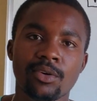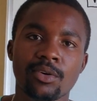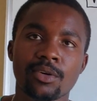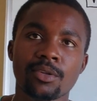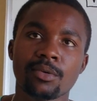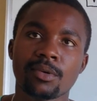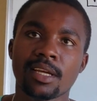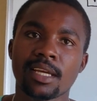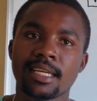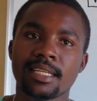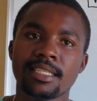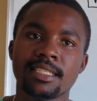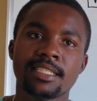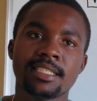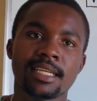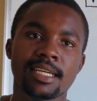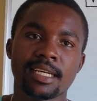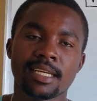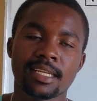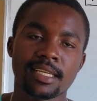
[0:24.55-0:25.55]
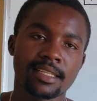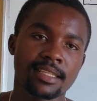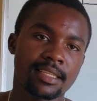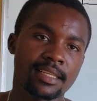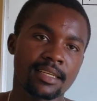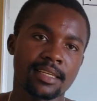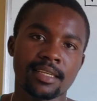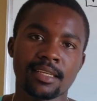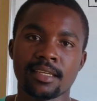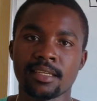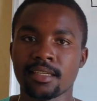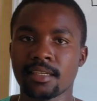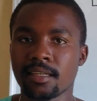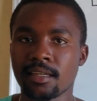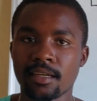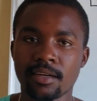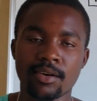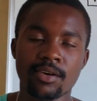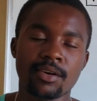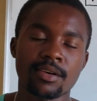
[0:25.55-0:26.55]
or you can check in the
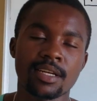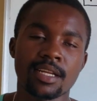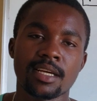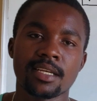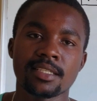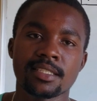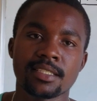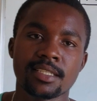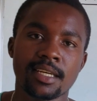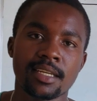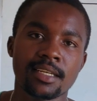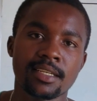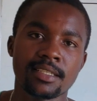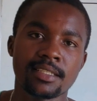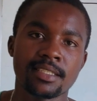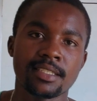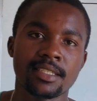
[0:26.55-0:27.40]
corners and